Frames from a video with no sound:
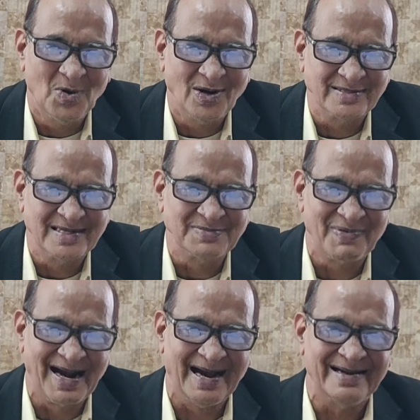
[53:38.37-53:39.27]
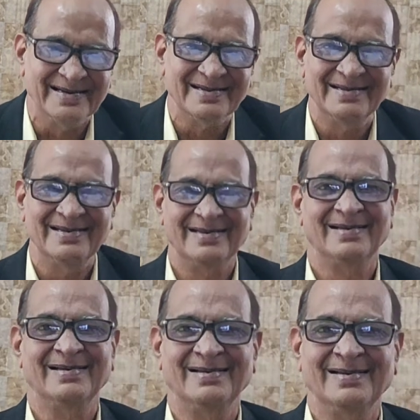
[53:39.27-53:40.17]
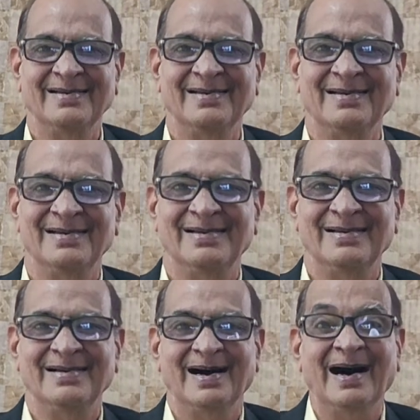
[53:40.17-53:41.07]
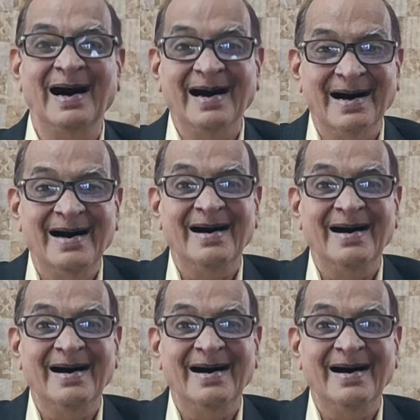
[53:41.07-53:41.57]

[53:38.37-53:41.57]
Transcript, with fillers: Who owns this brand? So now Future Group. Huh?